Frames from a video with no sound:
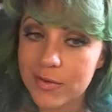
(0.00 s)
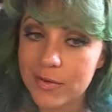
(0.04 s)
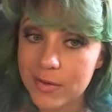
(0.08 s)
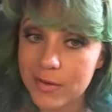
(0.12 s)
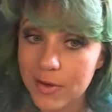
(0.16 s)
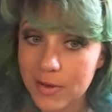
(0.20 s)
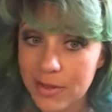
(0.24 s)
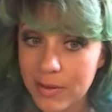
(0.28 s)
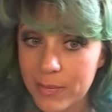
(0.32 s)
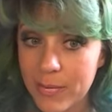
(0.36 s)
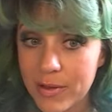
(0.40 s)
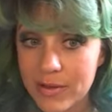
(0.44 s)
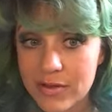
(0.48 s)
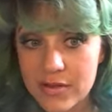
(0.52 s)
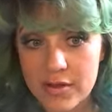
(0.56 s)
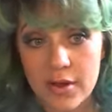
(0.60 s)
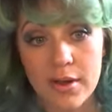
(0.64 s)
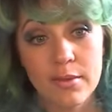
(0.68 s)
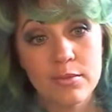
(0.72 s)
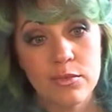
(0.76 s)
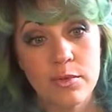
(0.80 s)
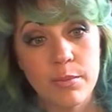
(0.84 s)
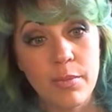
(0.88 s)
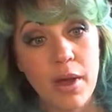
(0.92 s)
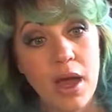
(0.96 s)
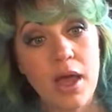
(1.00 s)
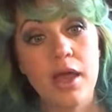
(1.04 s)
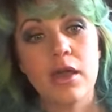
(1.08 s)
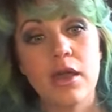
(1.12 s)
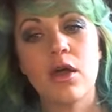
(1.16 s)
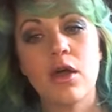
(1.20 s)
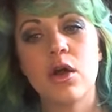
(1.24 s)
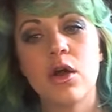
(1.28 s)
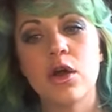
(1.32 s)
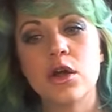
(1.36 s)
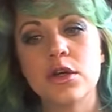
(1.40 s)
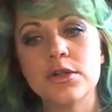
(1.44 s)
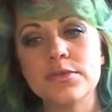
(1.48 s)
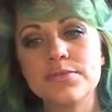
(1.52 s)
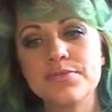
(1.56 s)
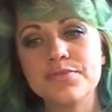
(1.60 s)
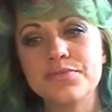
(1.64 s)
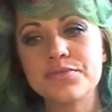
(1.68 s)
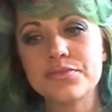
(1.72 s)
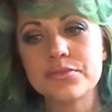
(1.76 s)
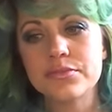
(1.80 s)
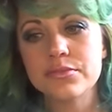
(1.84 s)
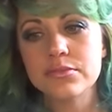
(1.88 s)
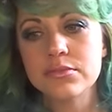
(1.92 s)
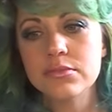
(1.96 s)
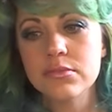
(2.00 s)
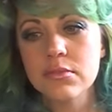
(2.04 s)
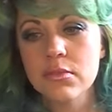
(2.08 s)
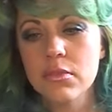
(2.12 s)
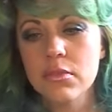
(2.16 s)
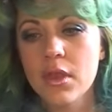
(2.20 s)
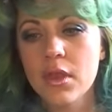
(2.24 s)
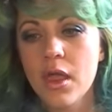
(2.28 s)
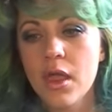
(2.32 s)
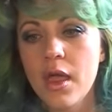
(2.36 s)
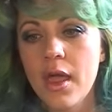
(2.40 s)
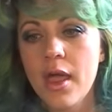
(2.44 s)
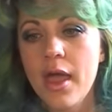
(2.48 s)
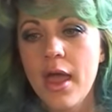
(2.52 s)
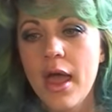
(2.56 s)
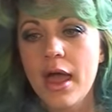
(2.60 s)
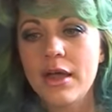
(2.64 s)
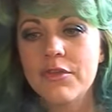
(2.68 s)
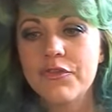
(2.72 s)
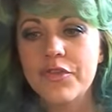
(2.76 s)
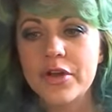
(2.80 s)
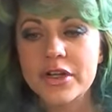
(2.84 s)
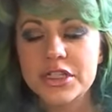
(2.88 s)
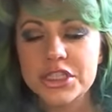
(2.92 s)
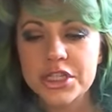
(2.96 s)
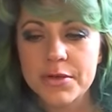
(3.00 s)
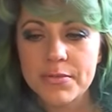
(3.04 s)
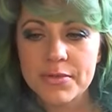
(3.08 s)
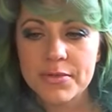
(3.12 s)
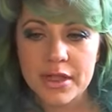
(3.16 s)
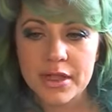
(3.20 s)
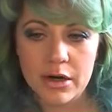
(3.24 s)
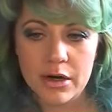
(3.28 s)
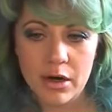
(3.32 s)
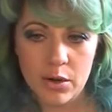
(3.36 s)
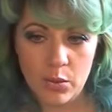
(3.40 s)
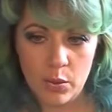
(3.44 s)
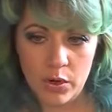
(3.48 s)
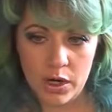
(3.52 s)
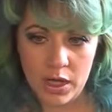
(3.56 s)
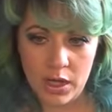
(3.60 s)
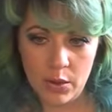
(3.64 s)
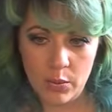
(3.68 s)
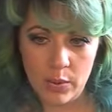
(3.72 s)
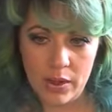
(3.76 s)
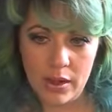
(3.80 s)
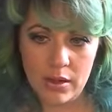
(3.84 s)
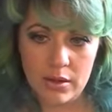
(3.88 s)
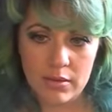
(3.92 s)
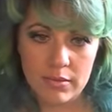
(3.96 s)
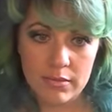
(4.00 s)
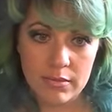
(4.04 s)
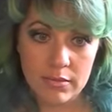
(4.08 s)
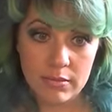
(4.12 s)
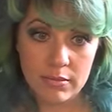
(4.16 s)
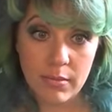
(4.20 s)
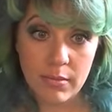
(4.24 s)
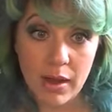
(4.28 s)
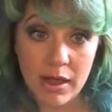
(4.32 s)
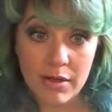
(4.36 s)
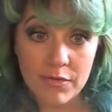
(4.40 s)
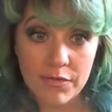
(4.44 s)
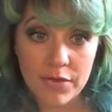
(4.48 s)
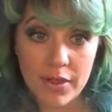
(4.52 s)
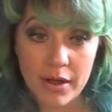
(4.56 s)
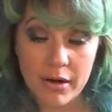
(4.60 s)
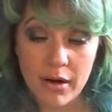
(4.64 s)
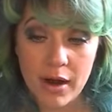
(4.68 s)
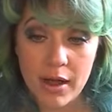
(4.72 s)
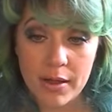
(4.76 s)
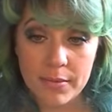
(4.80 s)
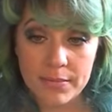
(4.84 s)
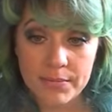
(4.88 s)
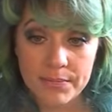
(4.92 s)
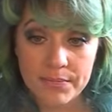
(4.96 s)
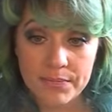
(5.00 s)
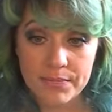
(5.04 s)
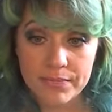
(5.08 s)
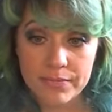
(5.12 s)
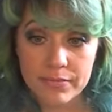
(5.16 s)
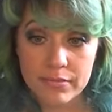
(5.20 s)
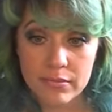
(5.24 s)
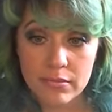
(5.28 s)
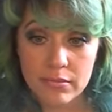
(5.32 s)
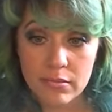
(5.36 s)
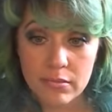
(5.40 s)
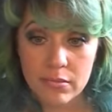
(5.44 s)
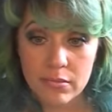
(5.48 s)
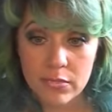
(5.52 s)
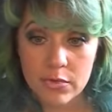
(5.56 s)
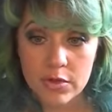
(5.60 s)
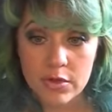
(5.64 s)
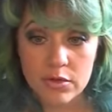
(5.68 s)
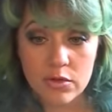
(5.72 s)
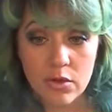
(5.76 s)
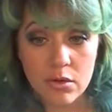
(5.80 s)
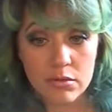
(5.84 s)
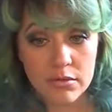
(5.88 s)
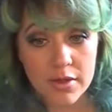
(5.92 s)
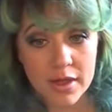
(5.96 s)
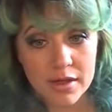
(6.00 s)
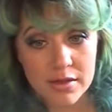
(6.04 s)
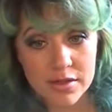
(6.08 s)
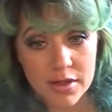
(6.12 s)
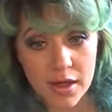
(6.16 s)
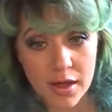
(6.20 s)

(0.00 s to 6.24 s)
it's not the best time to buy a car. And friendships that aren't working well might flare up. So don't take